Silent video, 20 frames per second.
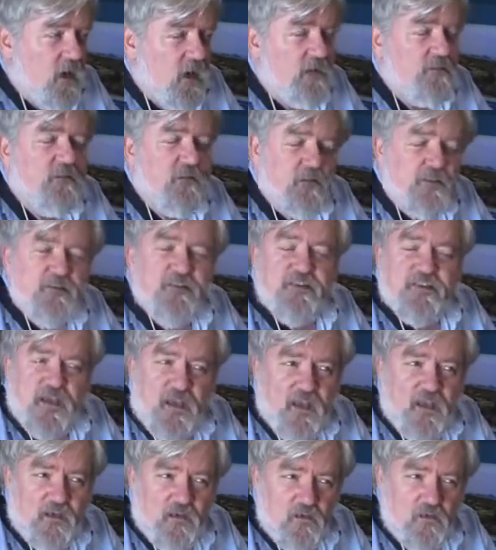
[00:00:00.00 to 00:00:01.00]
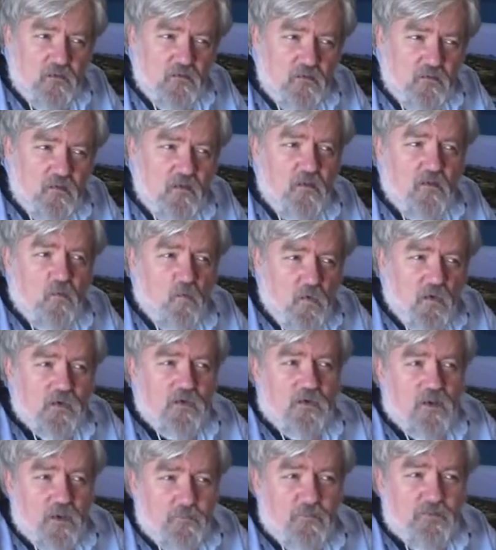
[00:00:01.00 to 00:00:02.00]
and that then, when
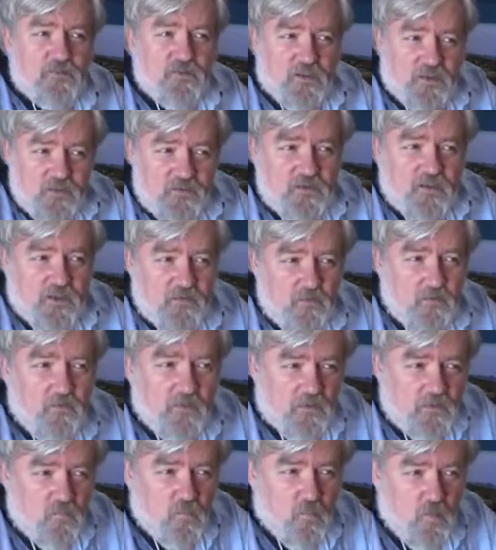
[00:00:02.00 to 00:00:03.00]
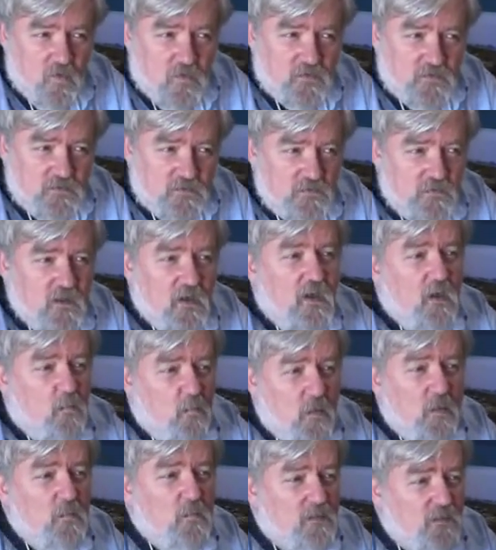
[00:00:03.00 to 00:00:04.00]
climate change gets much worse,
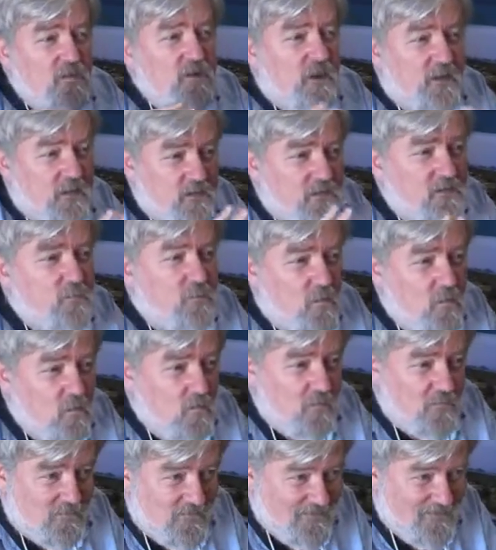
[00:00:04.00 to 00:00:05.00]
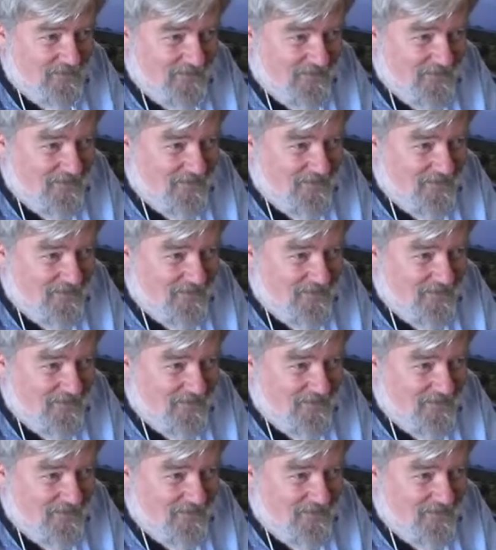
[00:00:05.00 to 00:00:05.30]
we will change the rules